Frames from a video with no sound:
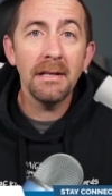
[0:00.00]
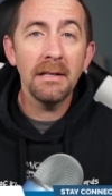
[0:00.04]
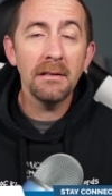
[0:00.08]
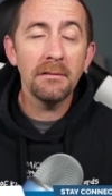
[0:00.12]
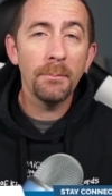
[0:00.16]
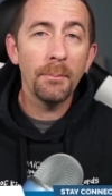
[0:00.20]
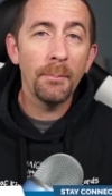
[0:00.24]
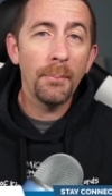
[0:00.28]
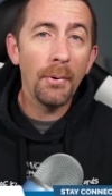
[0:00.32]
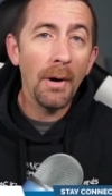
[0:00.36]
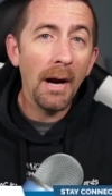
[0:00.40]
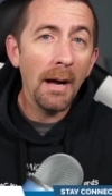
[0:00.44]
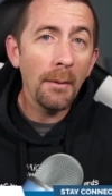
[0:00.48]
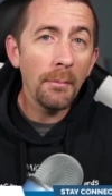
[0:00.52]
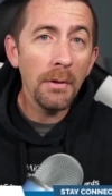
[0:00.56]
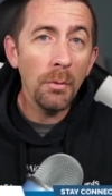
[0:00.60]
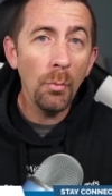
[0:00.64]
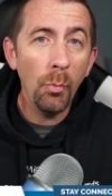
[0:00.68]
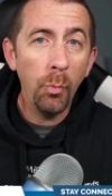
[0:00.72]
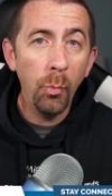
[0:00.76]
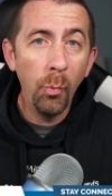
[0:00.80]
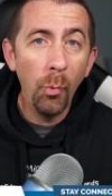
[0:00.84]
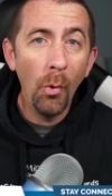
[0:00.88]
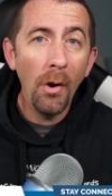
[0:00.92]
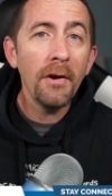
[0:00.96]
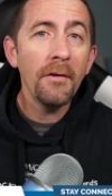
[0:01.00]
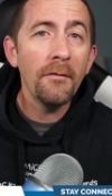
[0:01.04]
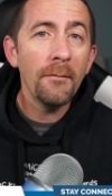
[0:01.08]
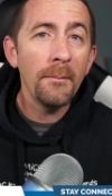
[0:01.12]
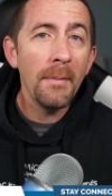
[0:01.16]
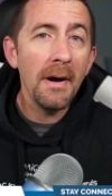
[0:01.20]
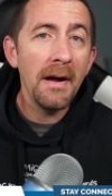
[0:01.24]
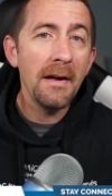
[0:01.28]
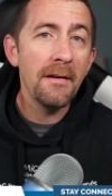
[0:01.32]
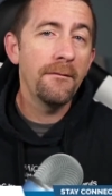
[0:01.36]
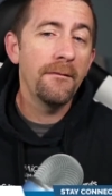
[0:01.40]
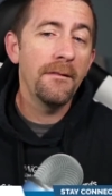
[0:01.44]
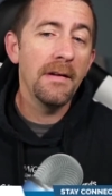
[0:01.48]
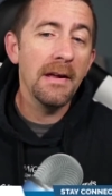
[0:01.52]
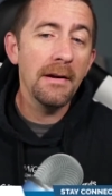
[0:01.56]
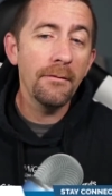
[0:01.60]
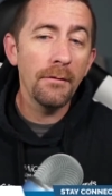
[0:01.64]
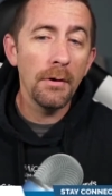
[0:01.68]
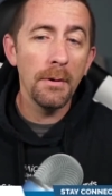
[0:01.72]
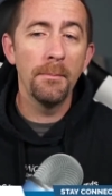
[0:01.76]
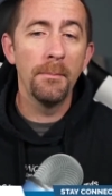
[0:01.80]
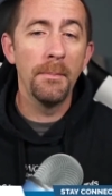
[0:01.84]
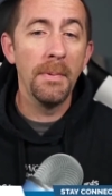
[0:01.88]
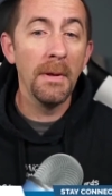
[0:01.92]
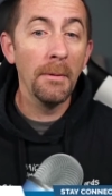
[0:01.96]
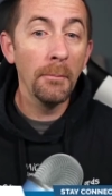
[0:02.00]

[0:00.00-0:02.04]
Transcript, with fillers: He's probably one of my favorite